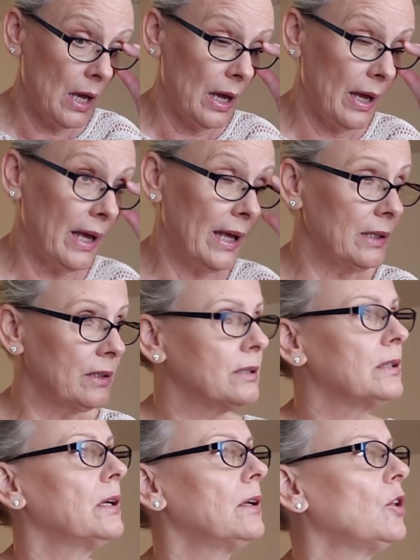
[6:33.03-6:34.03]
And
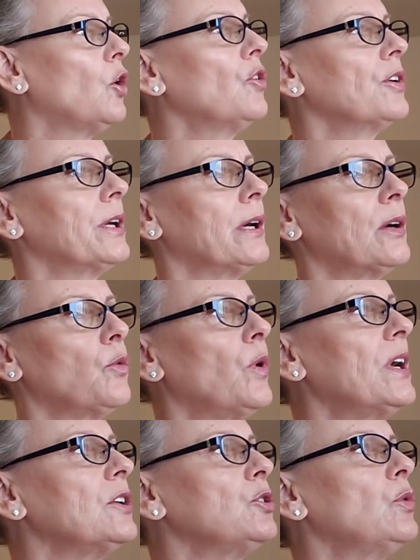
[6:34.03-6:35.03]
longer,
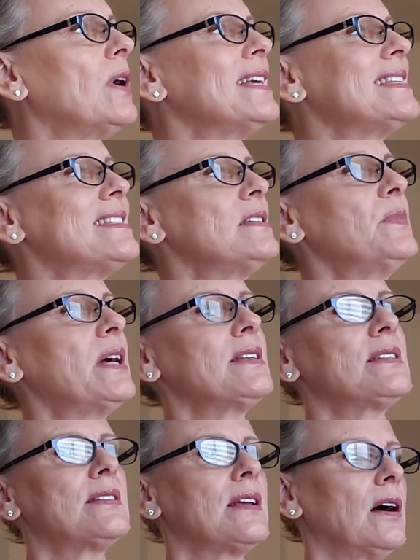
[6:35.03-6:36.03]
where do I see
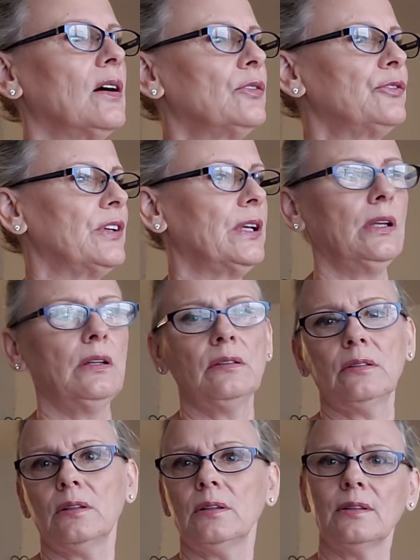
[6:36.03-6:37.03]
myself
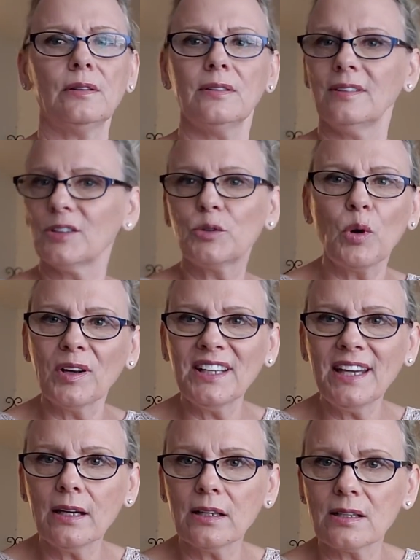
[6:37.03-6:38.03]
in 20
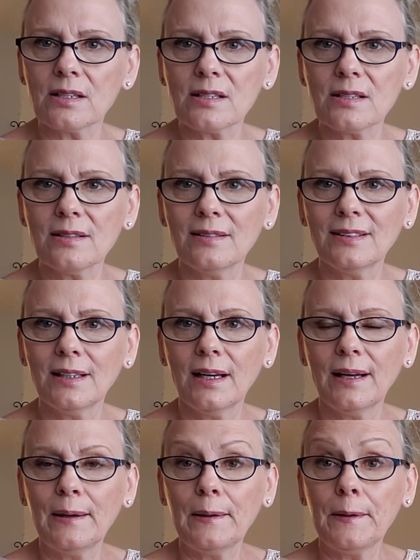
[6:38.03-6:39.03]
years?
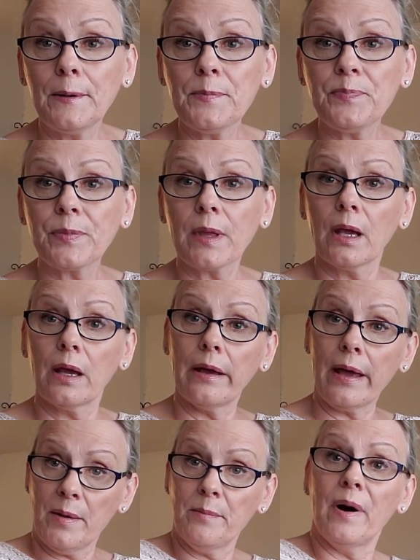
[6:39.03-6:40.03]

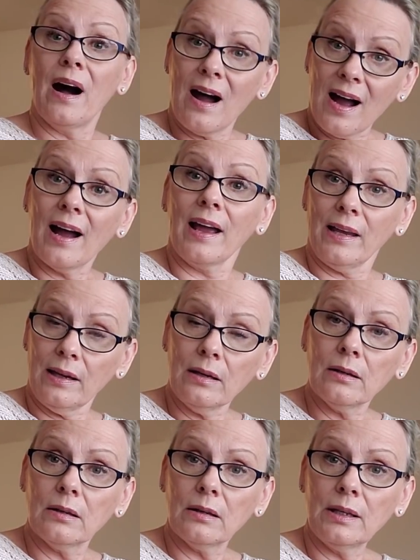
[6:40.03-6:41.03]
Am I
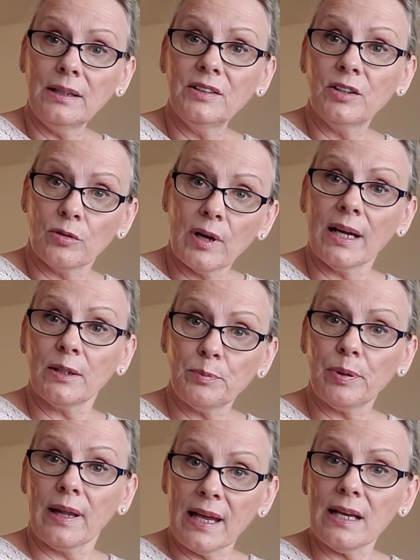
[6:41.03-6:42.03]
in the right
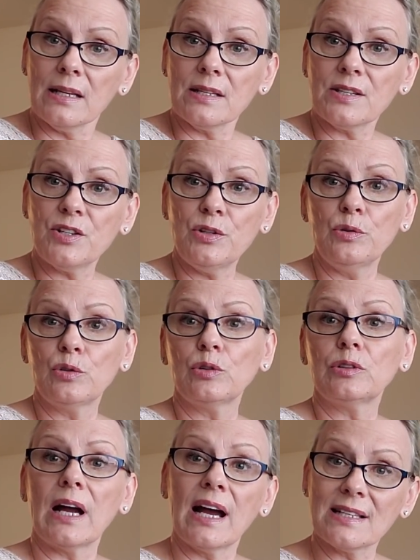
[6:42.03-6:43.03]
place? You
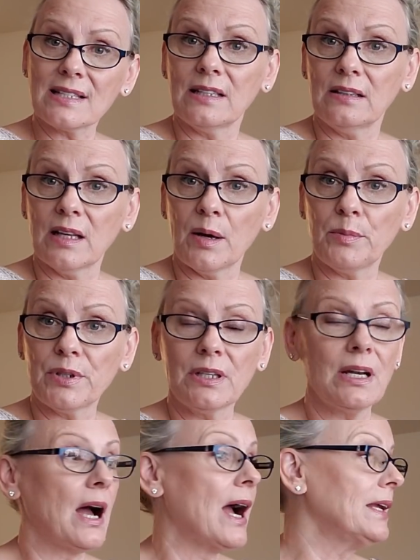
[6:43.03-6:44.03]
could ask in number
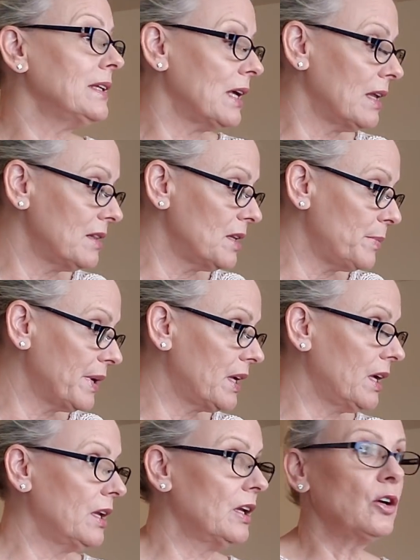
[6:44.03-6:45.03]
9 and the
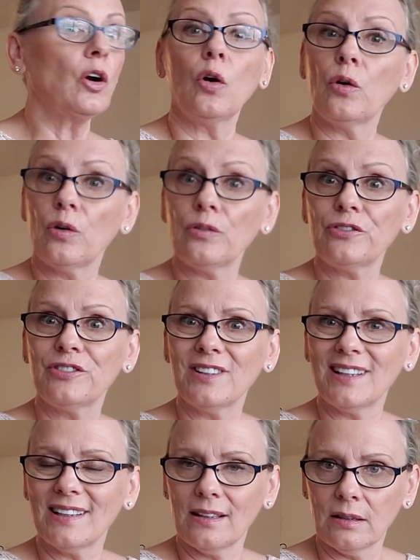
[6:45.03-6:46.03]
beginning of
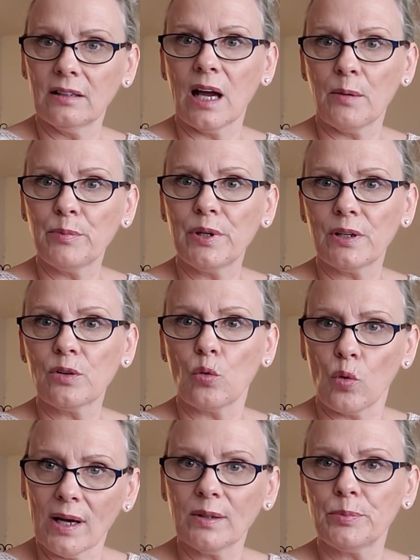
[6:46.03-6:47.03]
number
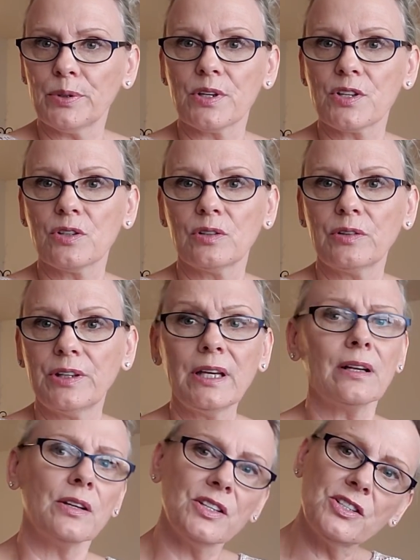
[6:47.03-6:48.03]
1 personal
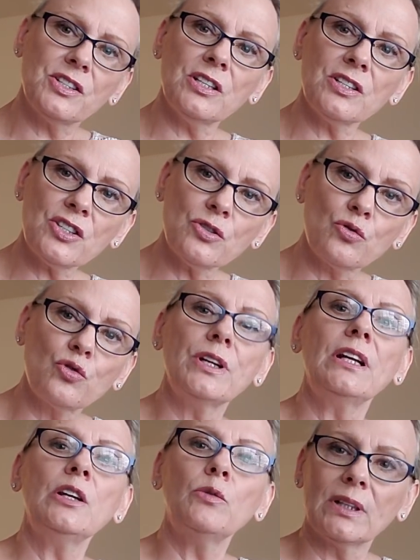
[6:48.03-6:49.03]
year. Is this
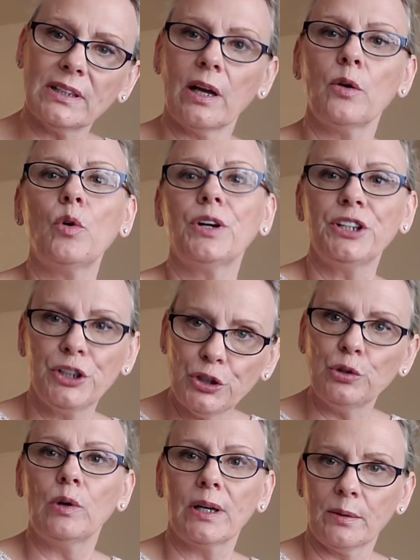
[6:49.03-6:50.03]
really what I want to
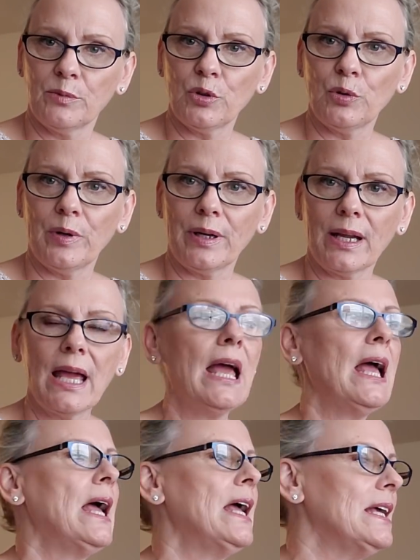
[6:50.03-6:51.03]
do, what I'm doing?
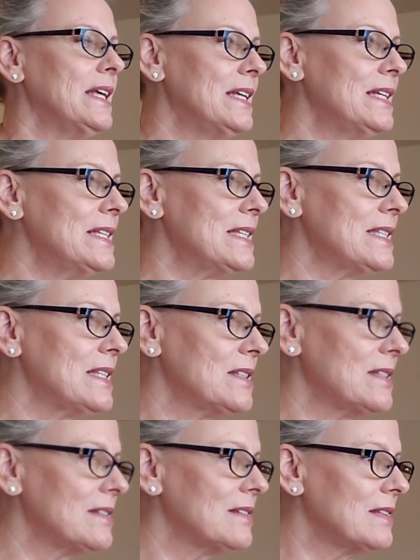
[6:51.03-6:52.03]
Is
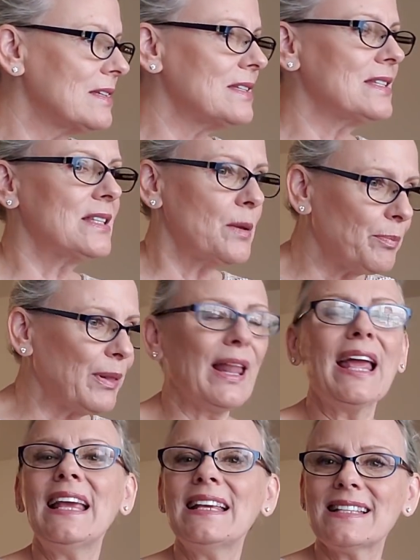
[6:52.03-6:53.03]
this the
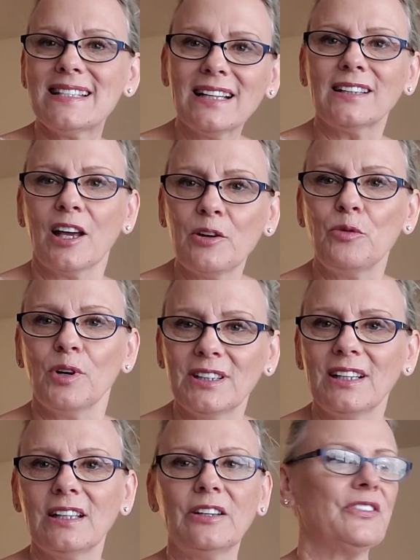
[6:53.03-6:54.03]
place that I want
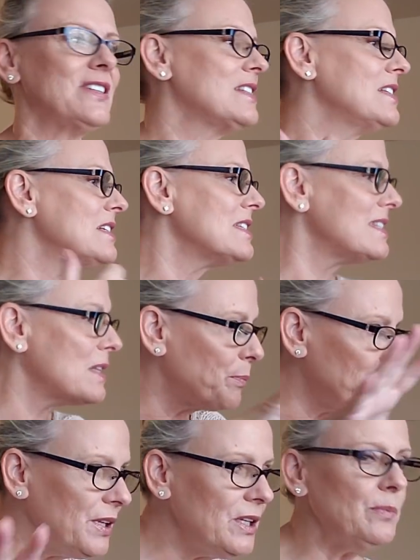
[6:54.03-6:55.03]
to live? Is this the
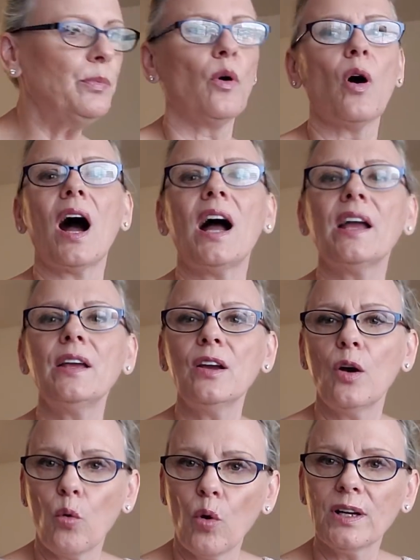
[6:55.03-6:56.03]
people I
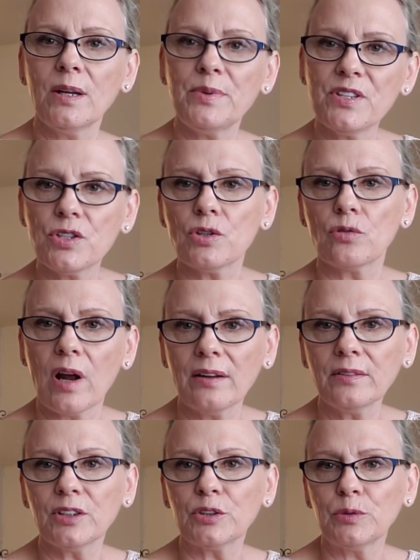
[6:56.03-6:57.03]
want to be
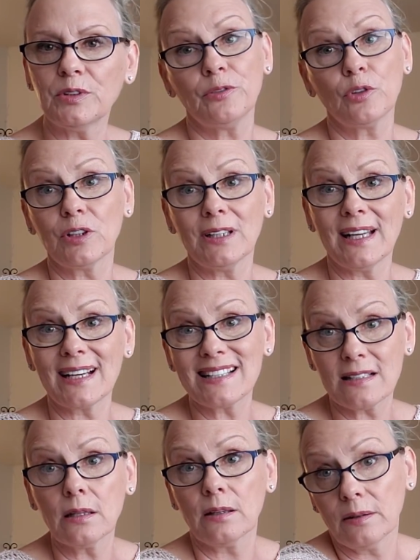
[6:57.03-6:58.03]
surrounded with for the
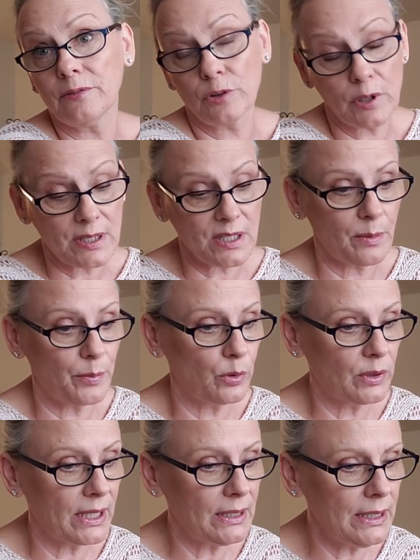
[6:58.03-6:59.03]
next, for example,
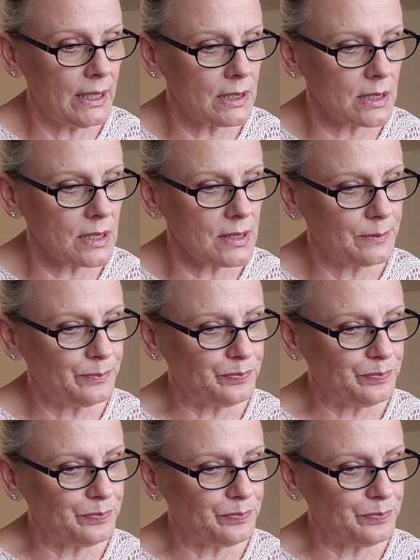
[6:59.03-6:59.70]
9 years?